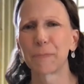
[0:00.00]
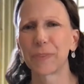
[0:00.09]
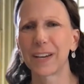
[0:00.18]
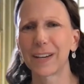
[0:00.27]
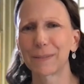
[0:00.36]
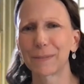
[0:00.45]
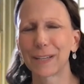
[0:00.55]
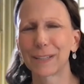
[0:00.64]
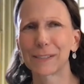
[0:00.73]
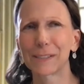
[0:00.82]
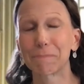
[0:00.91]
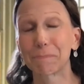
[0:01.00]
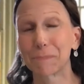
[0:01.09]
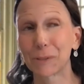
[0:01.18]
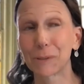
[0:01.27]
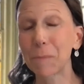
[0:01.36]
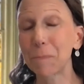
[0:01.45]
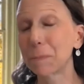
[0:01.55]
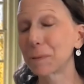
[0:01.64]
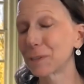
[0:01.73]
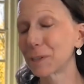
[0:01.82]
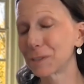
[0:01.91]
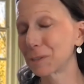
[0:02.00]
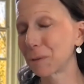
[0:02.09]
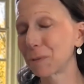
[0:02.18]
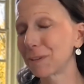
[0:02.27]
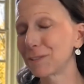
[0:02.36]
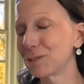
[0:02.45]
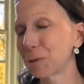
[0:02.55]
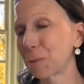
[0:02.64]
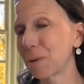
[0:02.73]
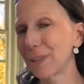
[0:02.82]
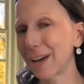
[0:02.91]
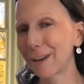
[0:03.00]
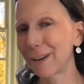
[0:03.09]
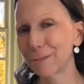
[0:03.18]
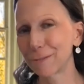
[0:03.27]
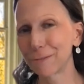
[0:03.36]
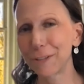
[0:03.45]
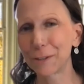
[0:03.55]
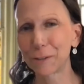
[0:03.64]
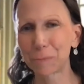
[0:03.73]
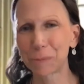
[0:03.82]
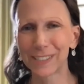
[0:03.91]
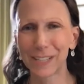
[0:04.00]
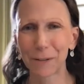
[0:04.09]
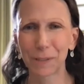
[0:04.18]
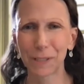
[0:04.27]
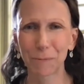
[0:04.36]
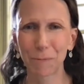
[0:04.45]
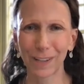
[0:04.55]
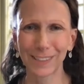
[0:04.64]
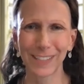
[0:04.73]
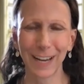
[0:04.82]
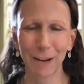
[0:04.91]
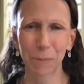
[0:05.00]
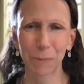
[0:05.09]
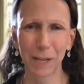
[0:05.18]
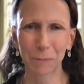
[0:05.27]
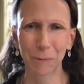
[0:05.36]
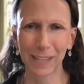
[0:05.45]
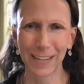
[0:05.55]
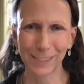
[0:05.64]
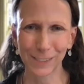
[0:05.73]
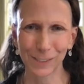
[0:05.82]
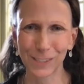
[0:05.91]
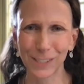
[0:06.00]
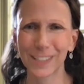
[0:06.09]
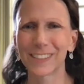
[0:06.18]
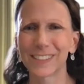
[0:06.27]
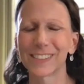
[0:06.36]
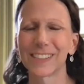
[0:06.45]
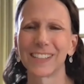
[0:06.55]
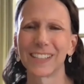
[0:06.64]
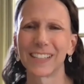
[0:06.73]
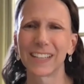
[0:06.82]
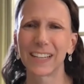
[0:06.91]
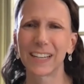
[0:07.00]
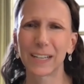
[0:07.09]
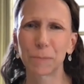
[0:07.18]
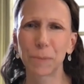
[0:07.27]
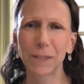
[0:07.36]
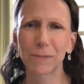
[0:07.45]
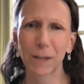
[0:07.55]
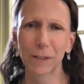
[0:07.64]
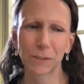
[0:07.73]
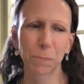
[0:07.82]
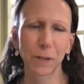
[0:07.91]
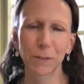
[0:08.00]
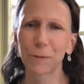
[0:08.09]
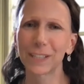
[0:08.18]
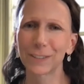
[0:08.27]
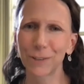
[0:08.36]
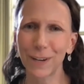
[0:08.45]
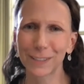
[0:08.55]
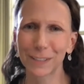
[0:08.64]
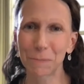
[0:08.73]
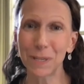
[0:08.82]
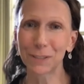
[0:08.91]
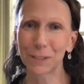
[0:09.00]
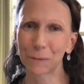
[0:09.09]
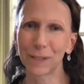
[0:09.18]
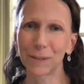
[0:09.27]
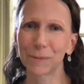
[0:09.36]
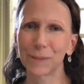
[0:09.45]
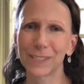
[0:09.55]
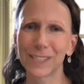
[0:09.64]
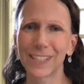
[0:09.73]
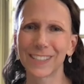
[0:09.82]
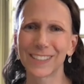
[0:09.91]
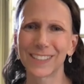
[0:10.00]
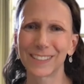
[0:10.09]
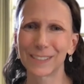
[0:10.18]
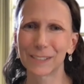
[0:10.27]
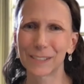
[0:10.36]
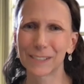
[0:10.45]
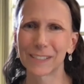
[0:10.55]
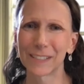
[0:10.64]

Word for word: Um, and so some people just don't enjoy that field because they really want to have black and white answers to things. Uh, but that's part of what attracted me to it was that there's